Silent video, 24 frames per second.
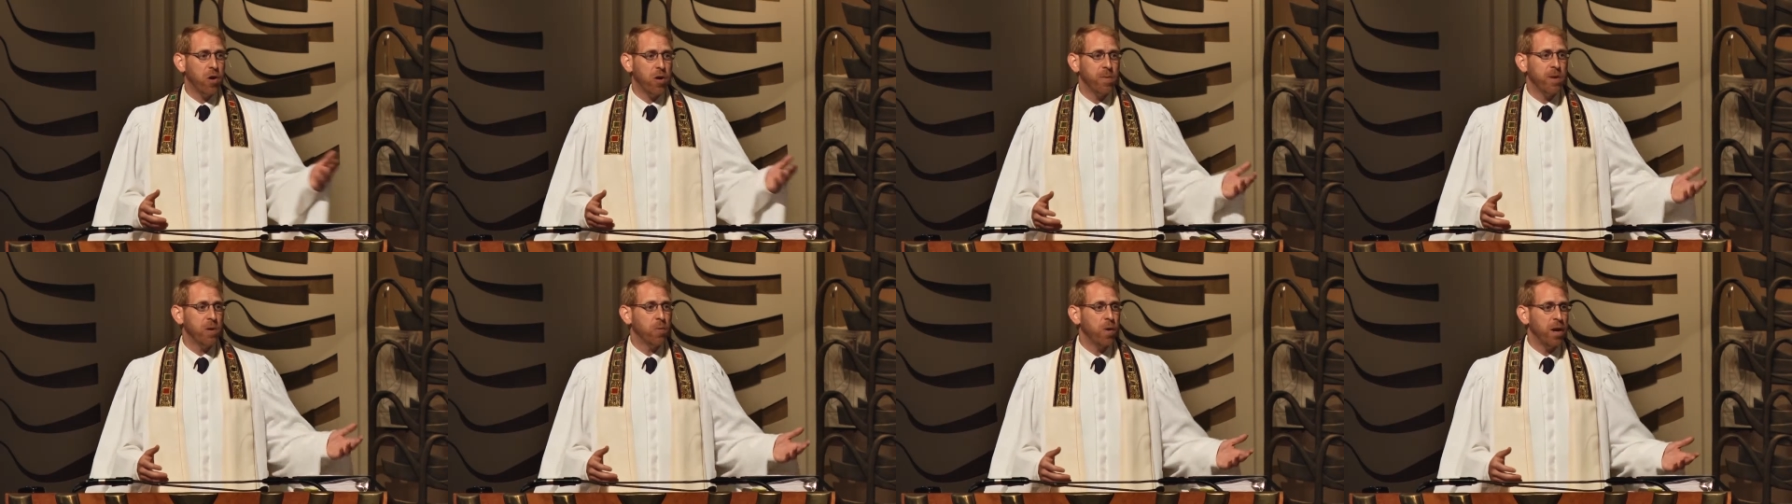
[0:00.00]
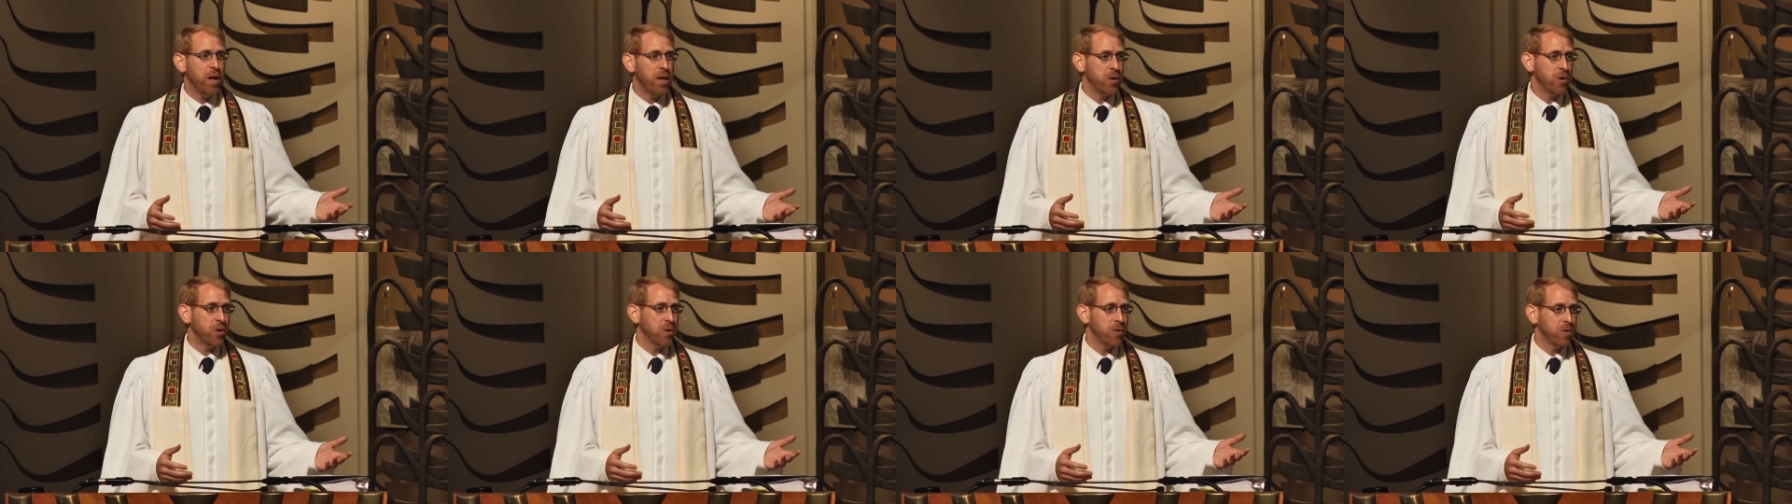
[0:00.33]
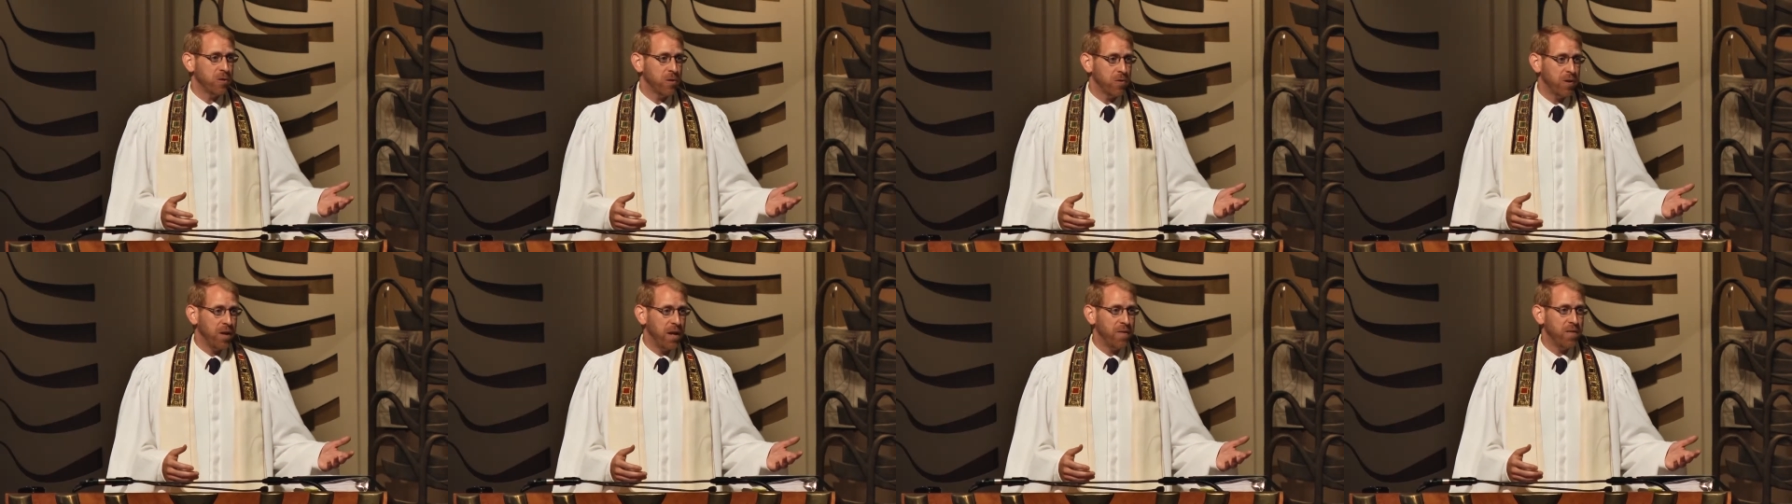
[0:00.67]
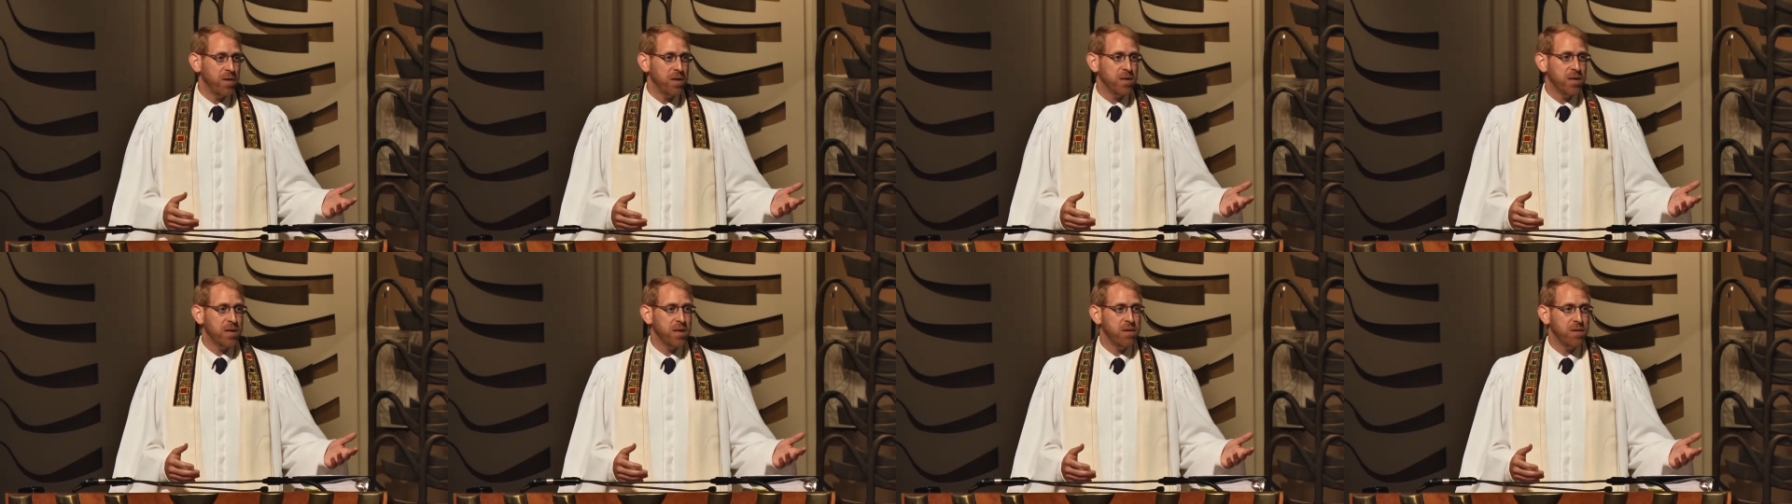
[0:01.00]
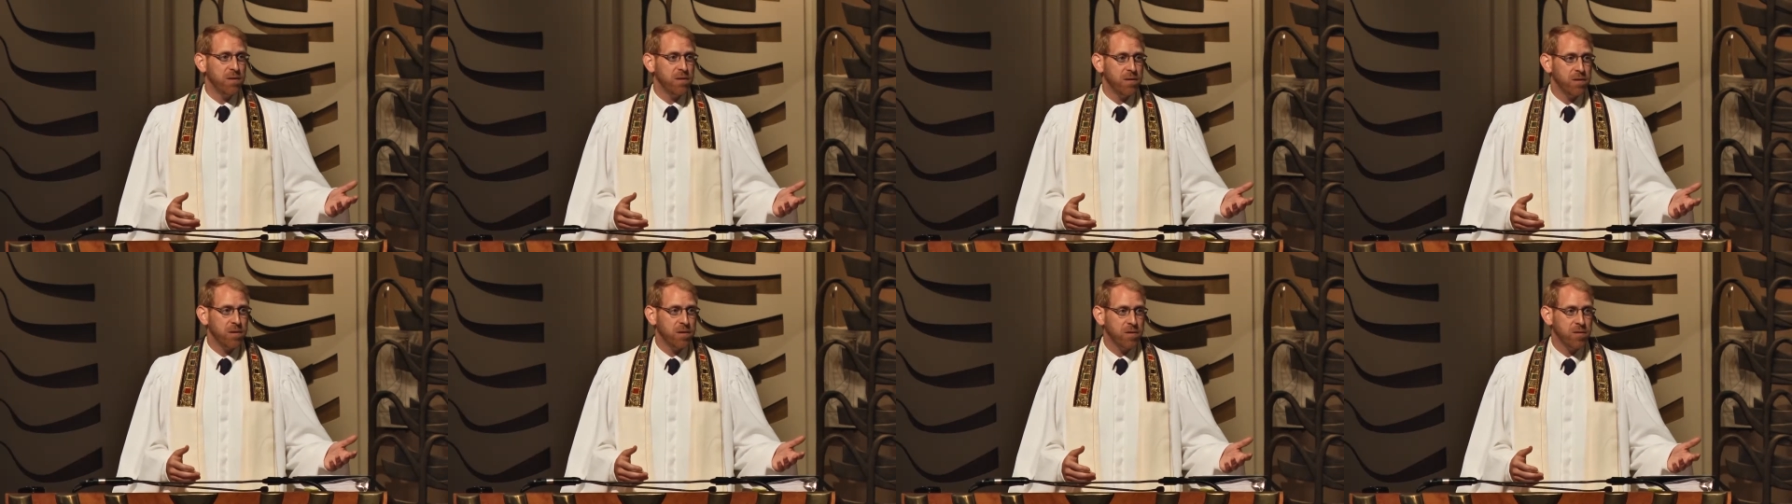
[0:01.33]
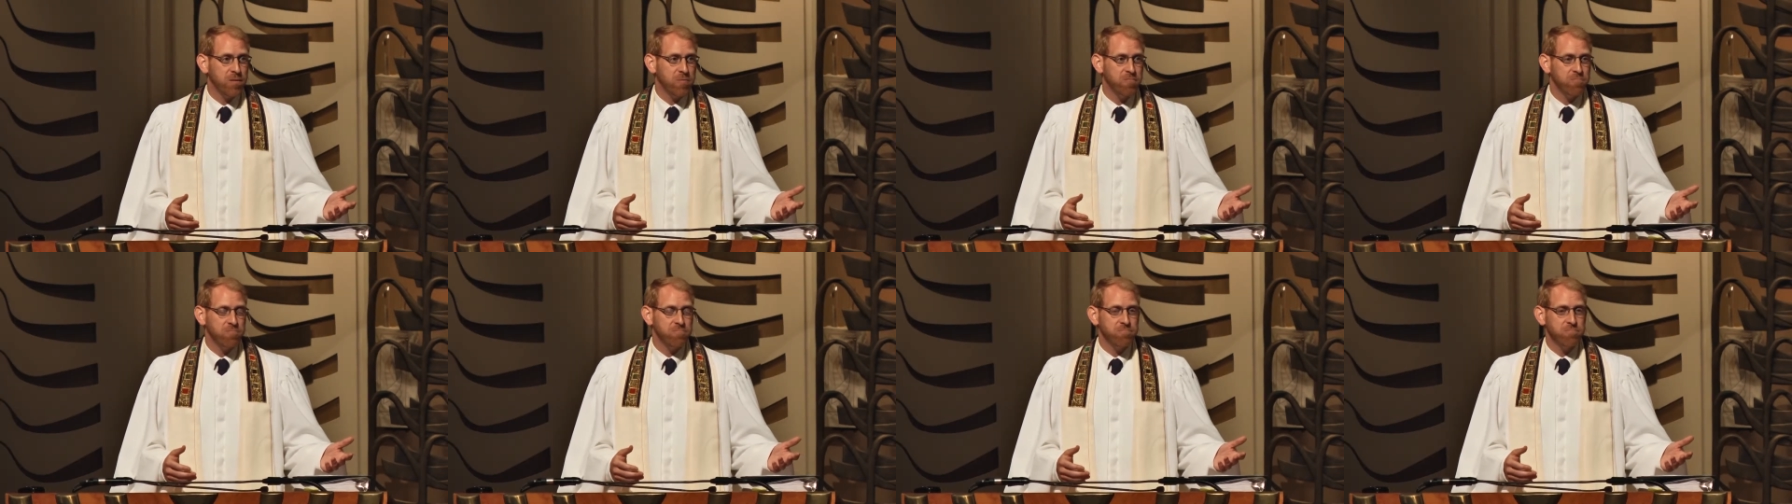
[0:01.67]
Army Rangers or Navy SEALs?
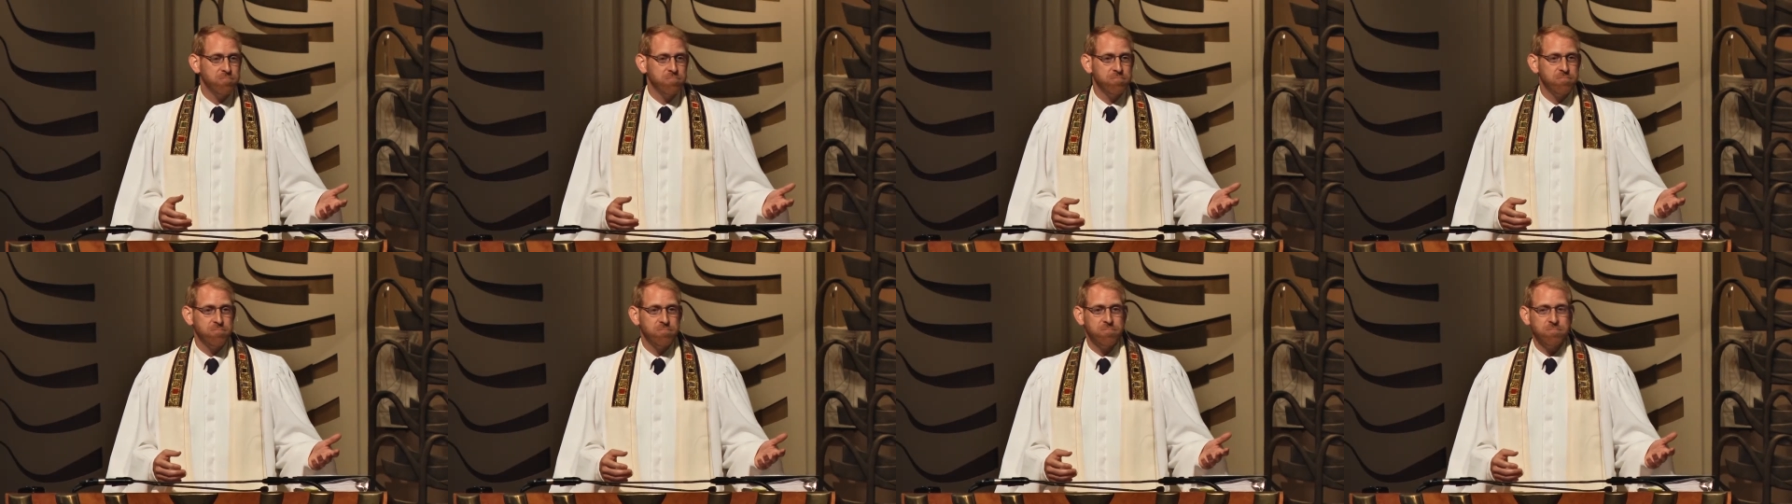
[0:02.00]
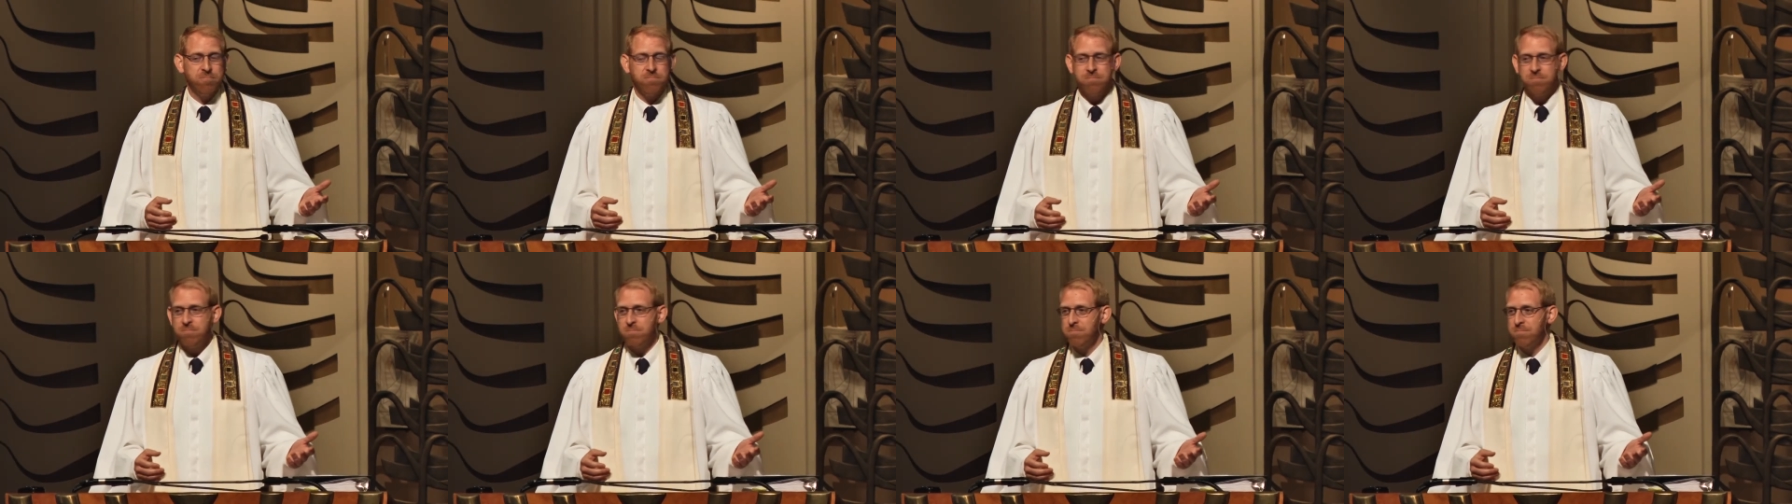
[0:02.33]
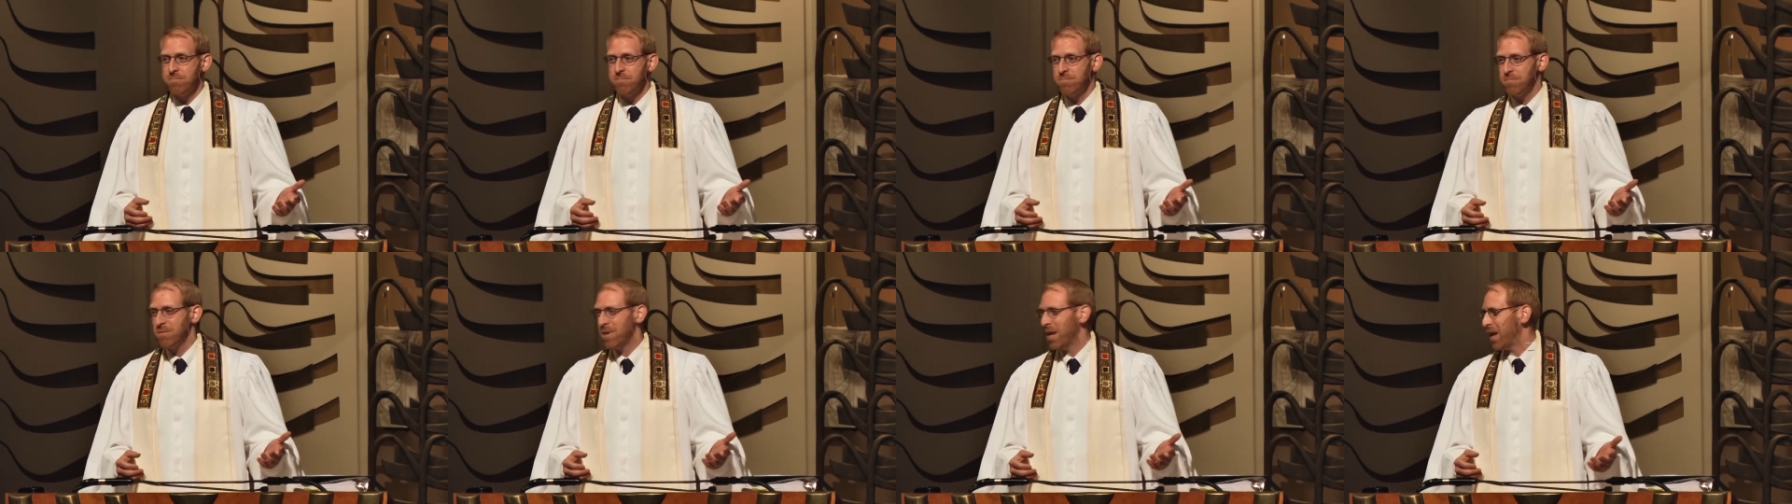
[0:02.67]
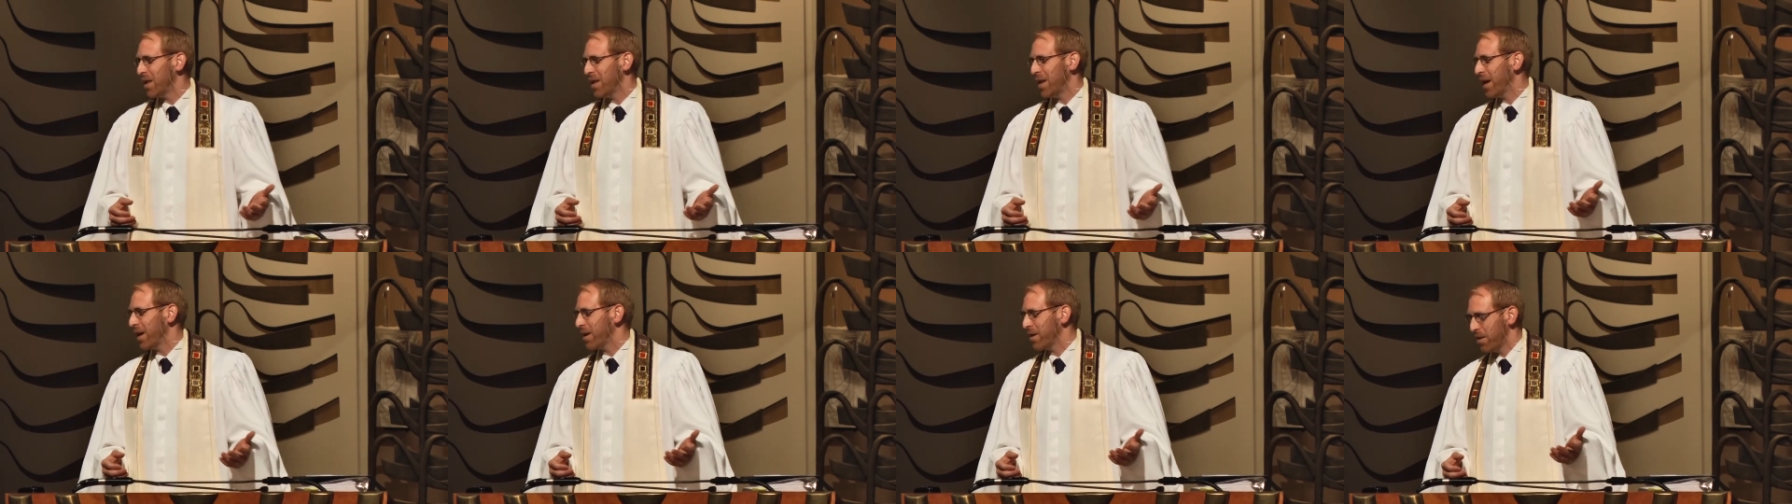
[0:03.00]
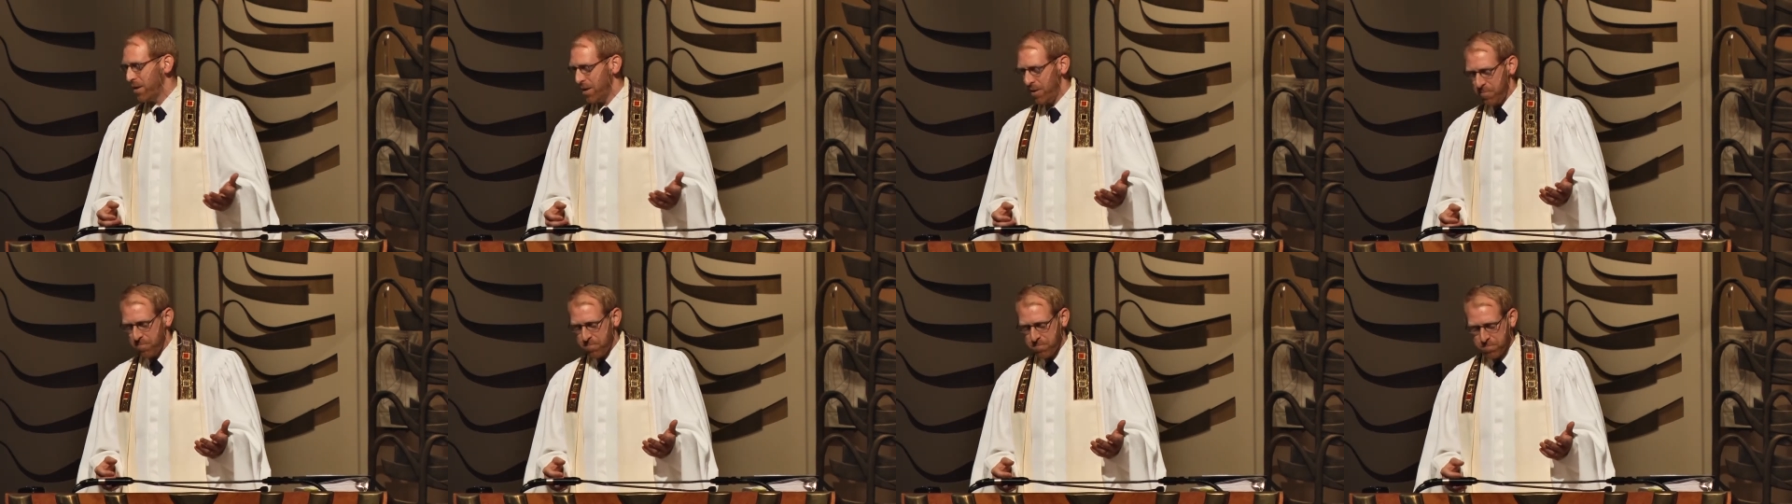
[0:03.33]
Not likely.